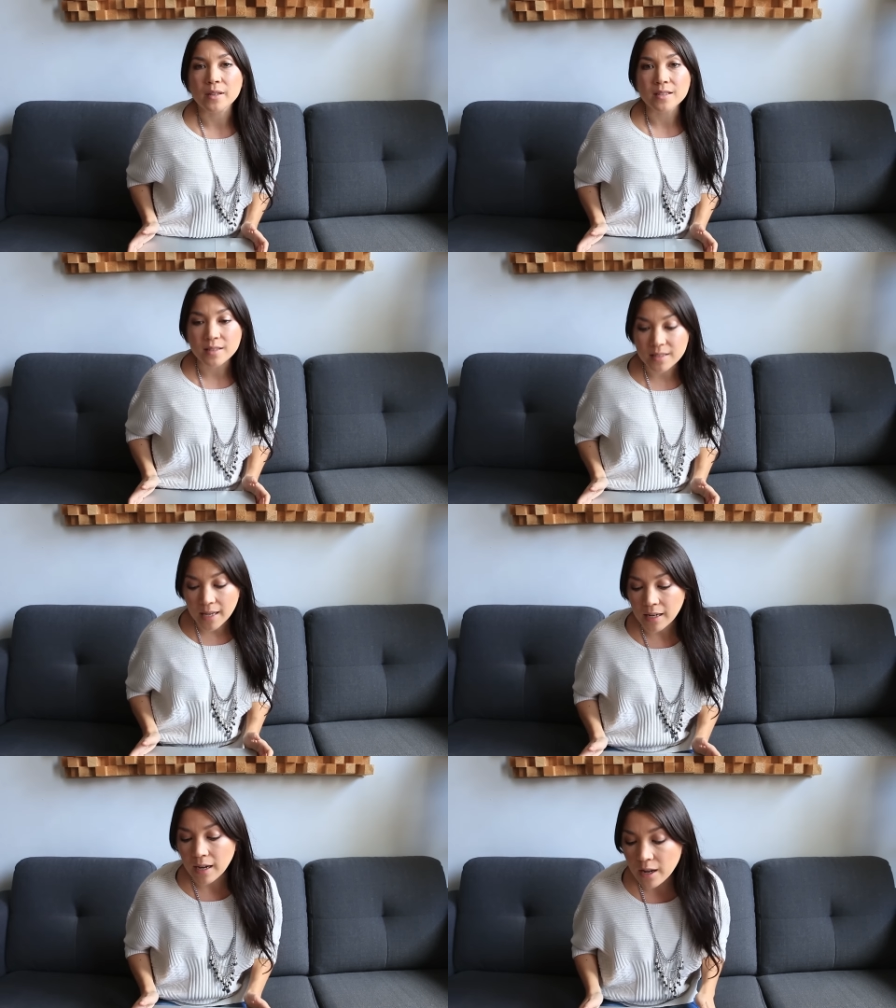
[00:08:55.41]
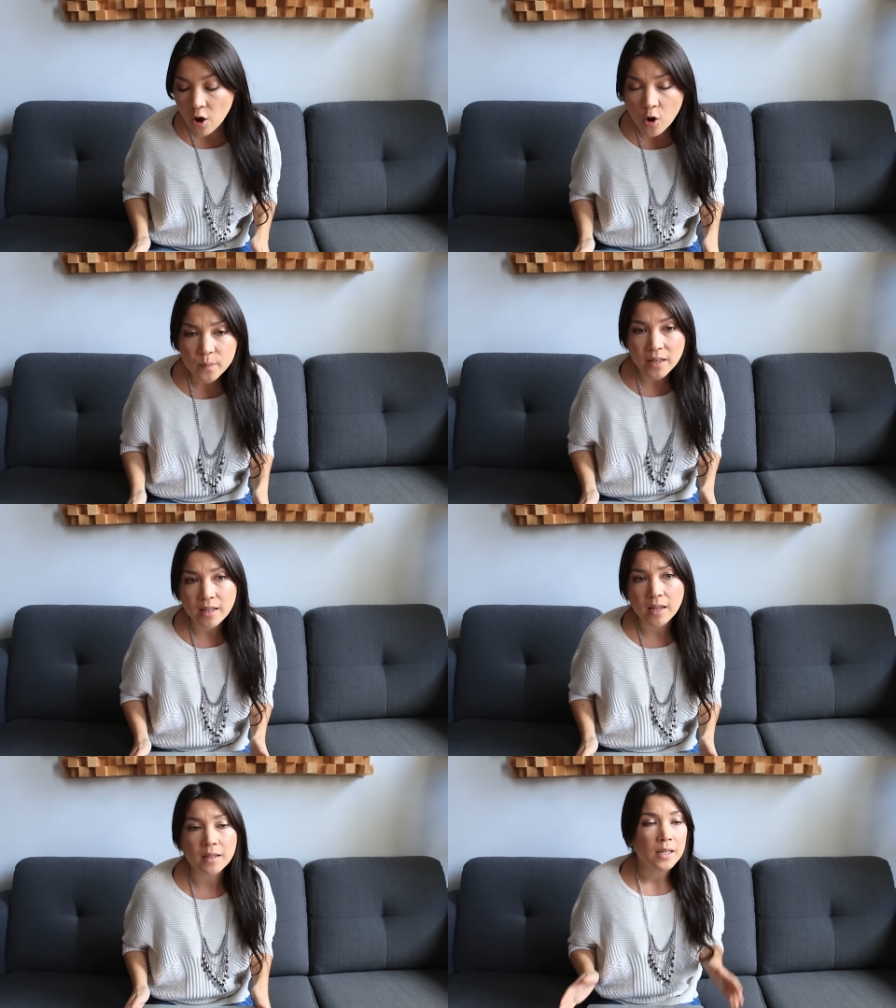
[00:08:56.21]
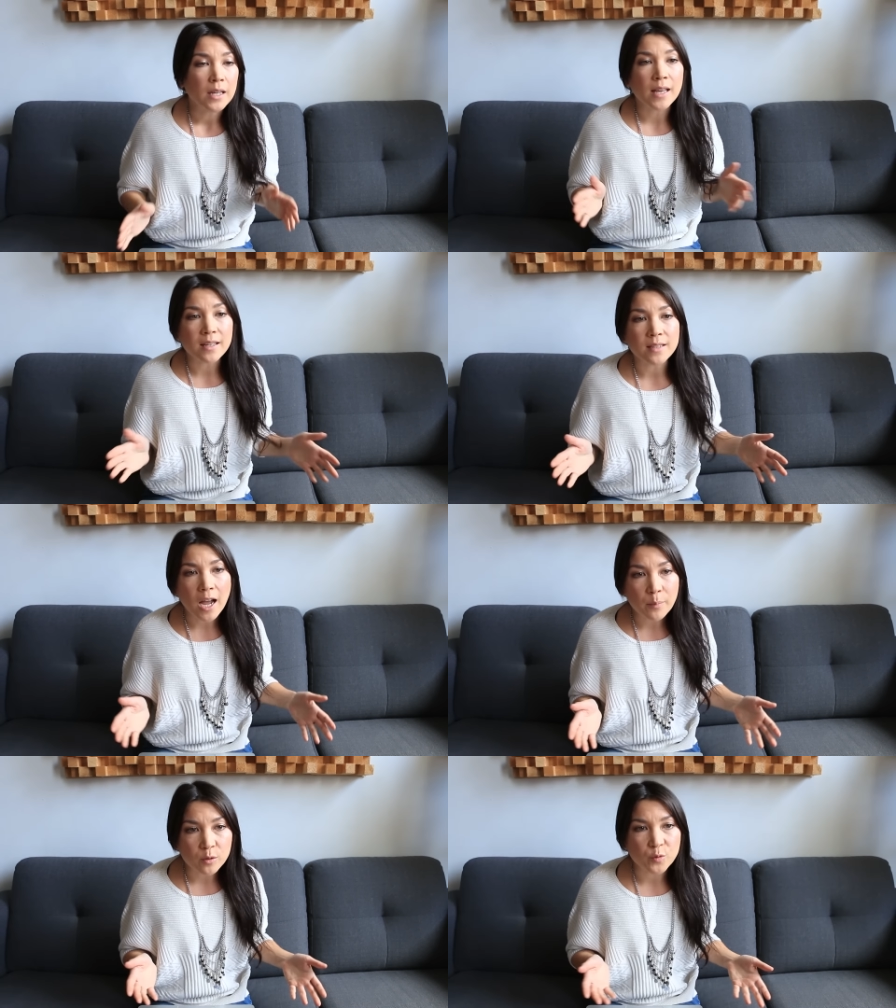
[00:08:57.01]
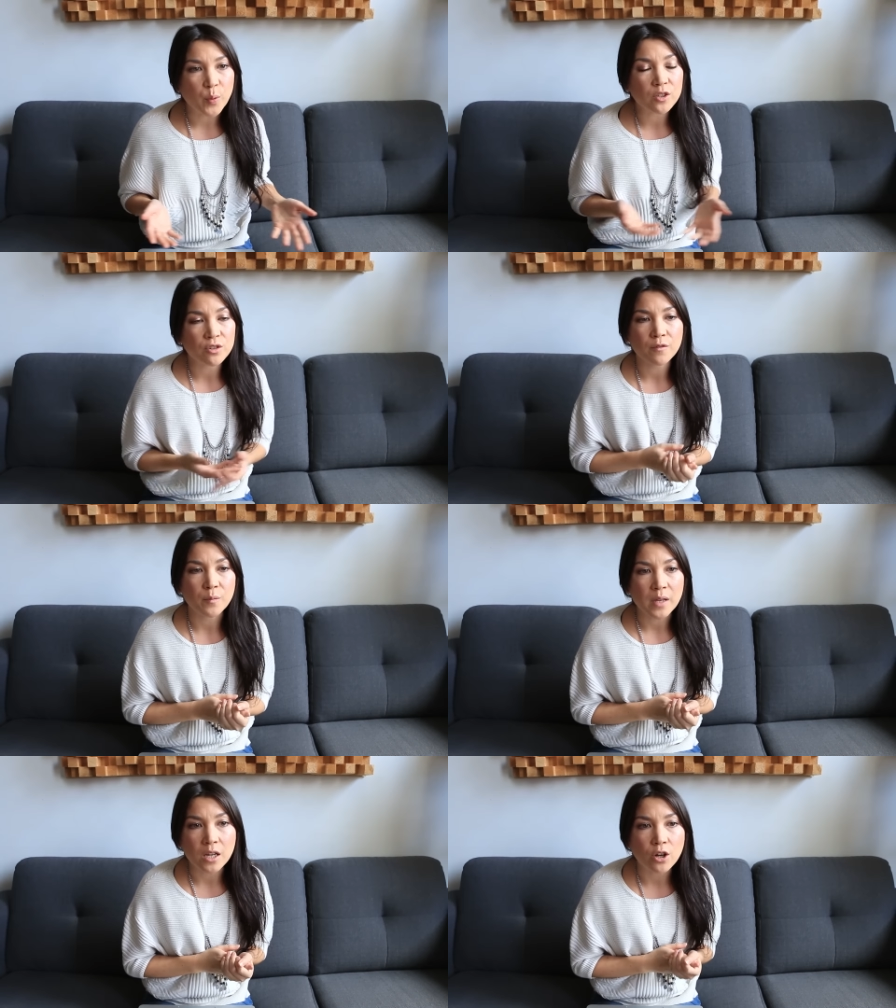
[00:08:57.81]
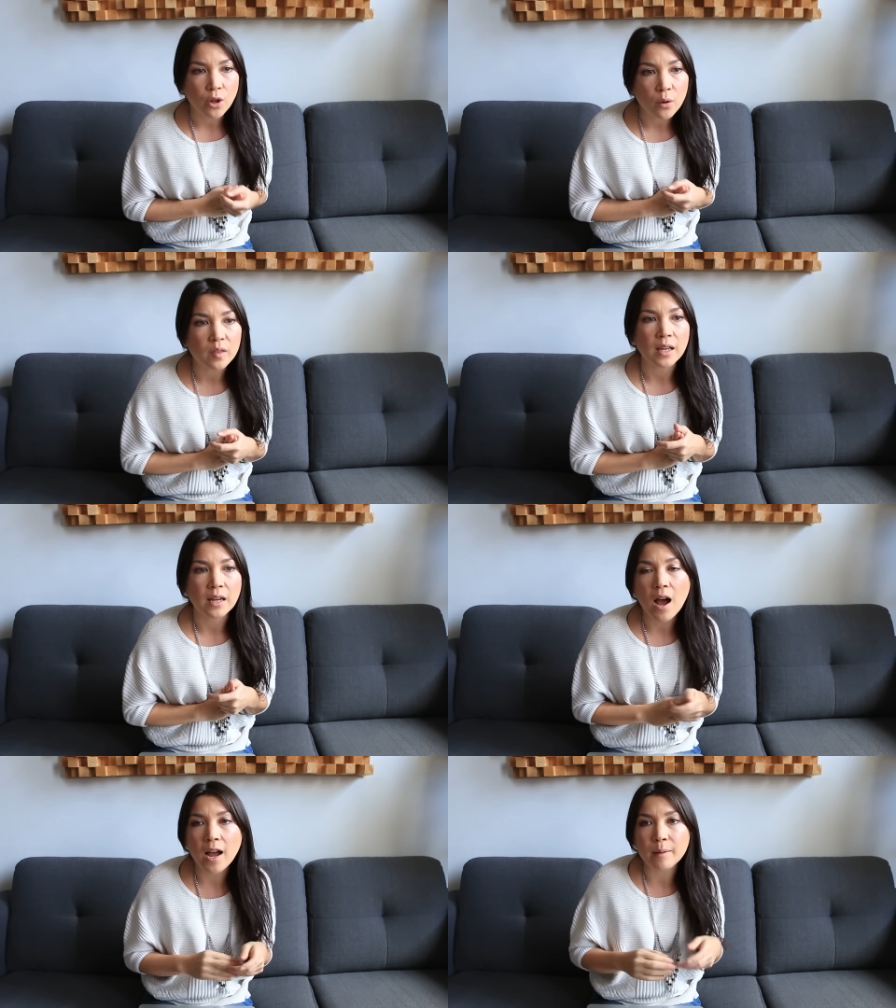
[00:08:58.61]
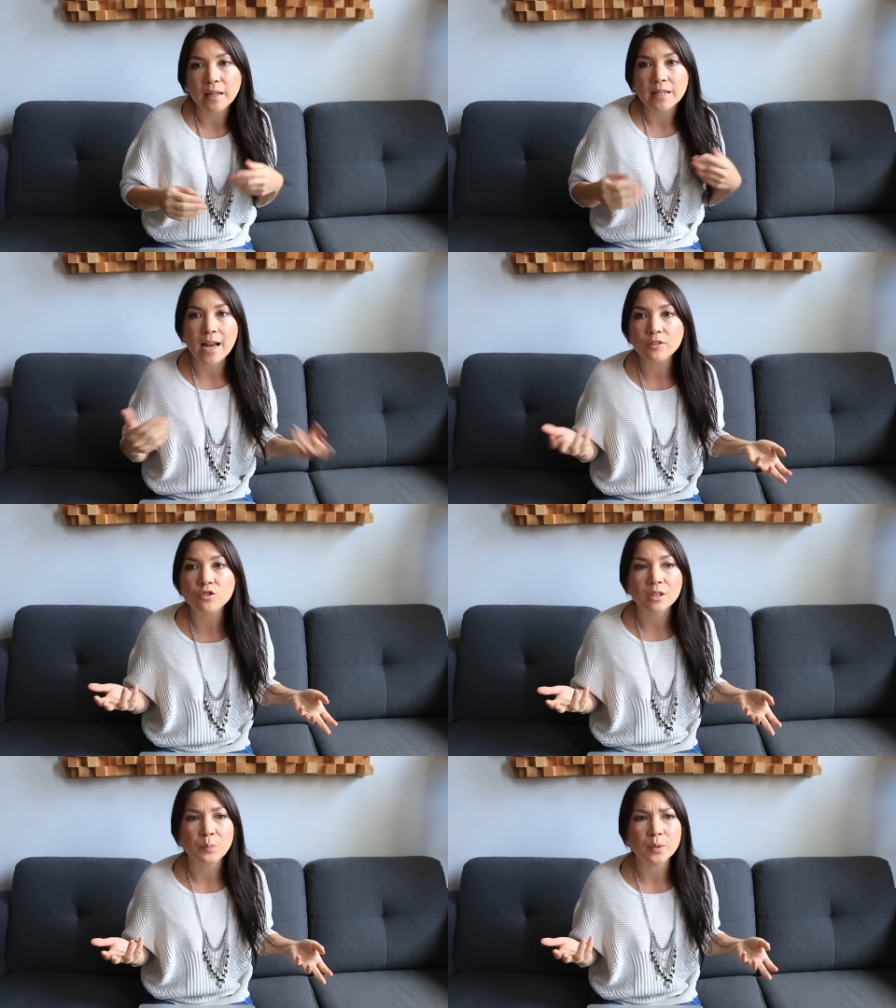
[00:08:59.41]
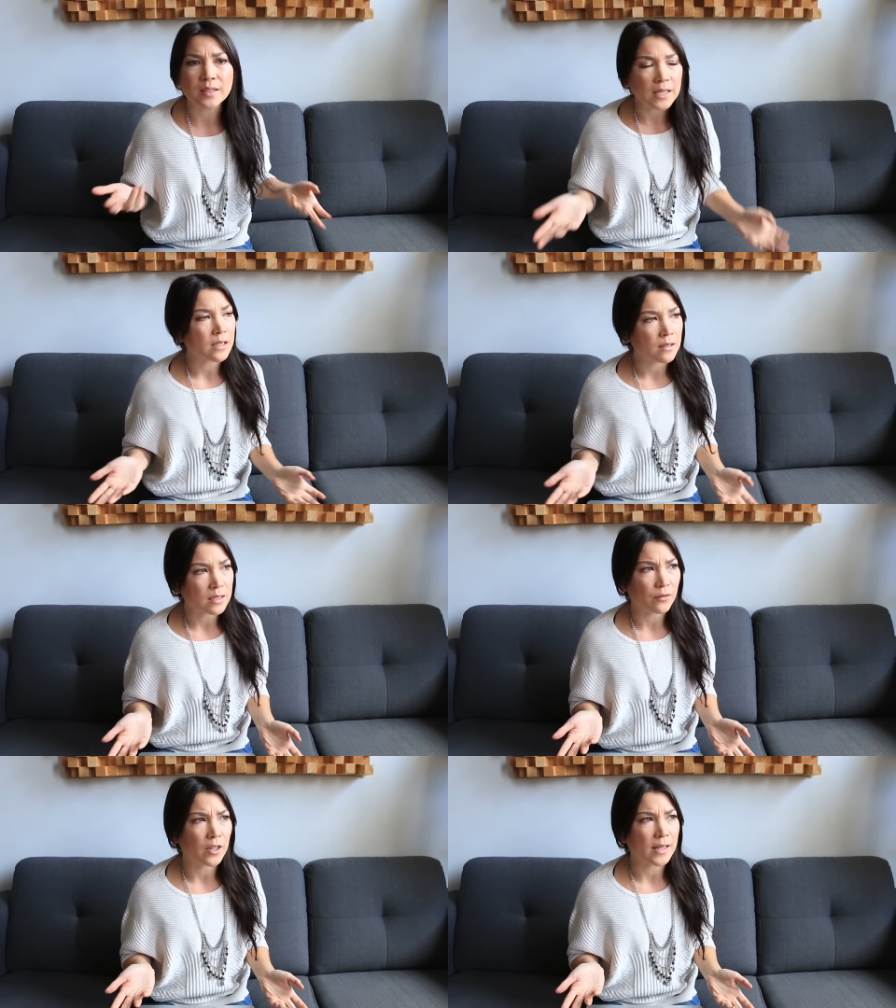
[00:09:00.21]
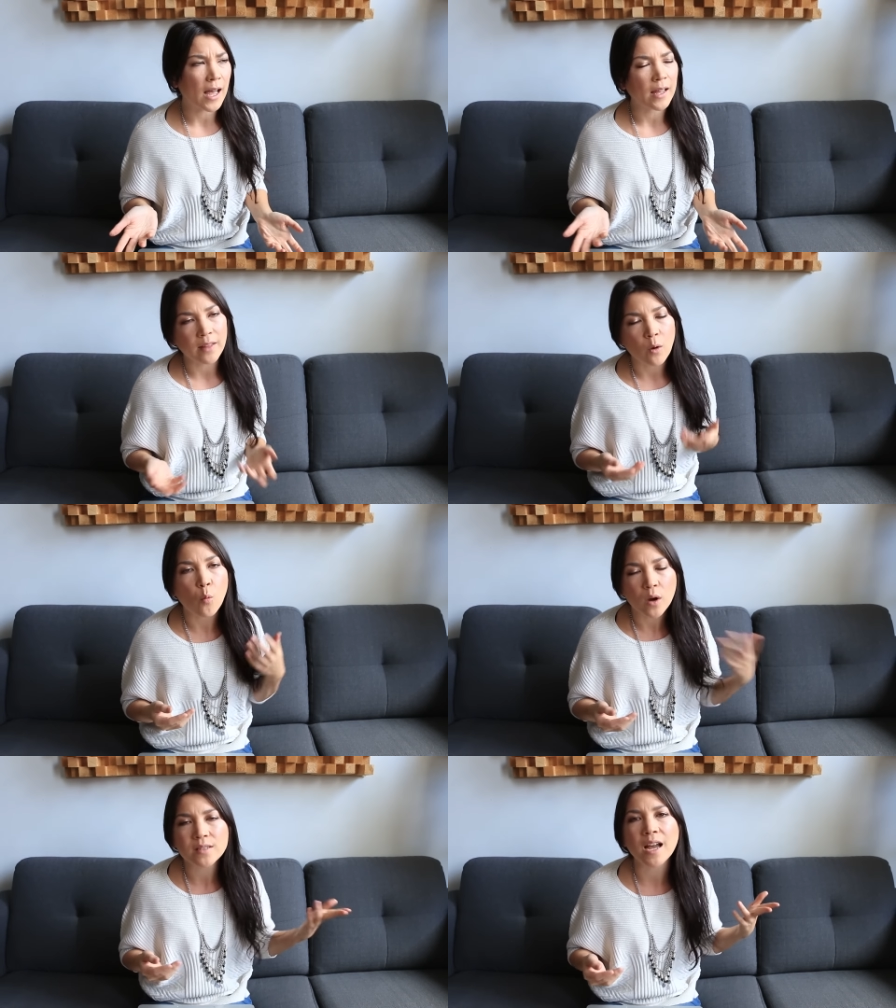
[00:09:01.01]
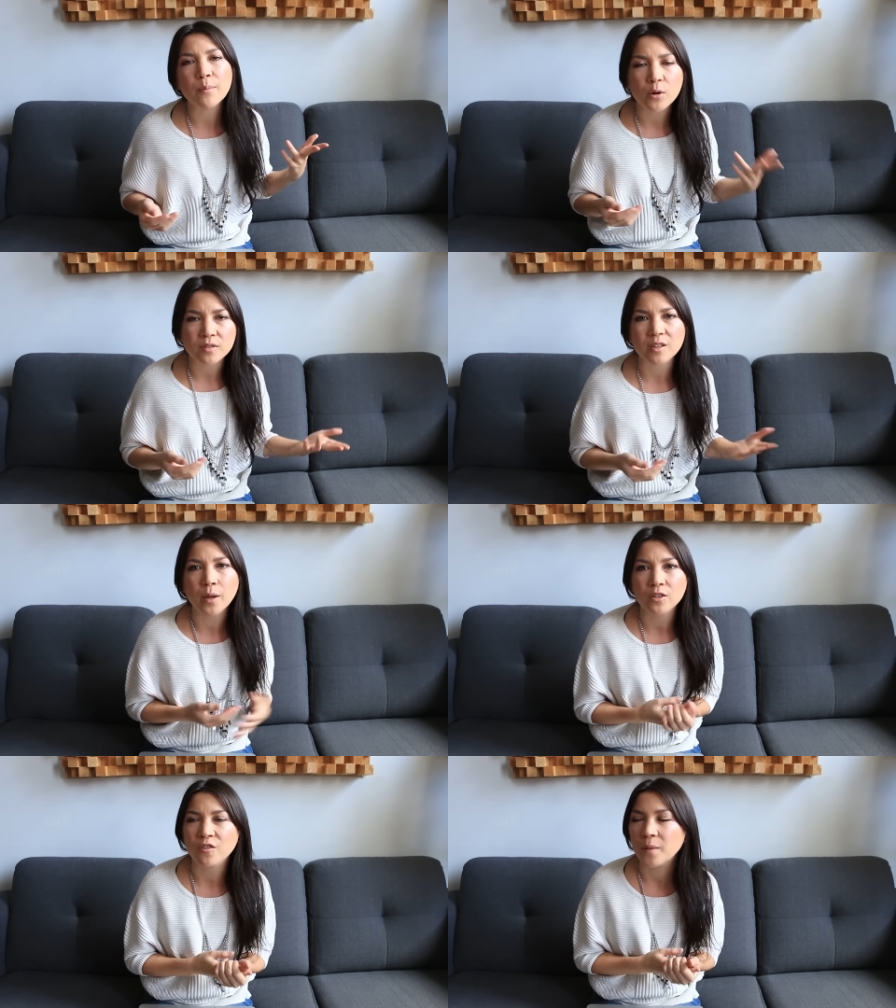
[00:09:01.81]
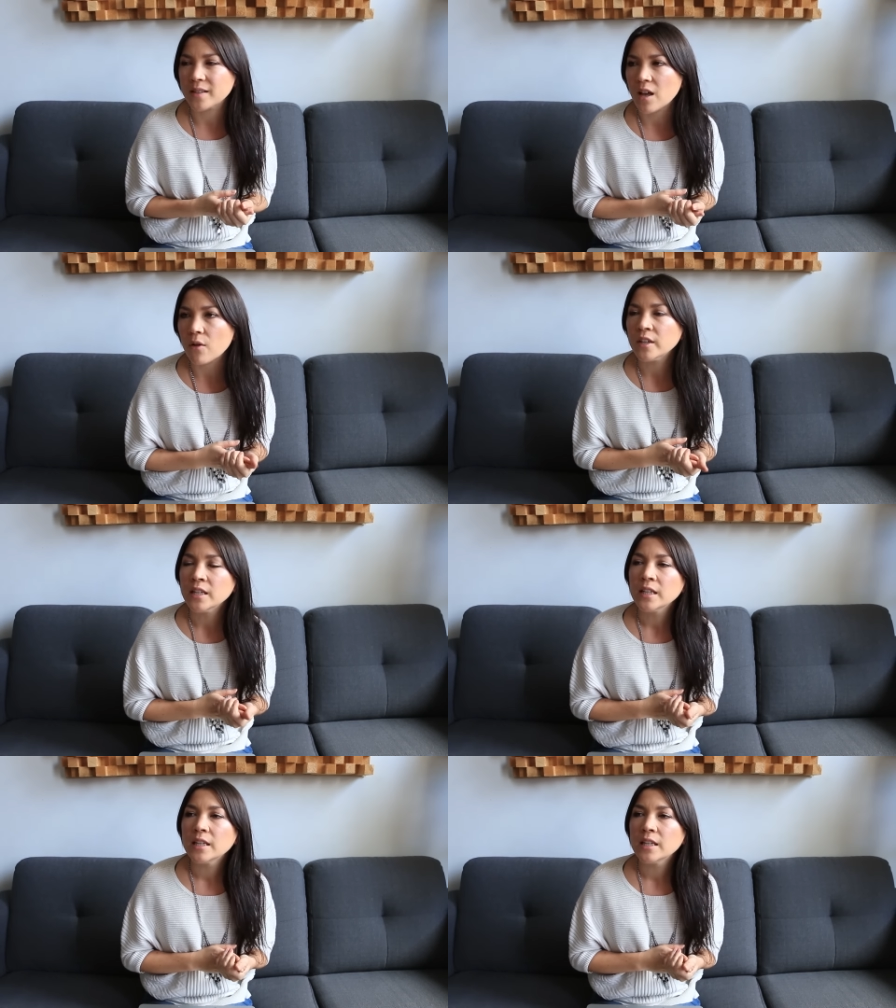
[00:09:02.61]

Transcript: It's insane. And I hope that like, yes, I post pictures of me in clothing and I'm like naturally petite and stuff like that. And like once I posted a picture of myself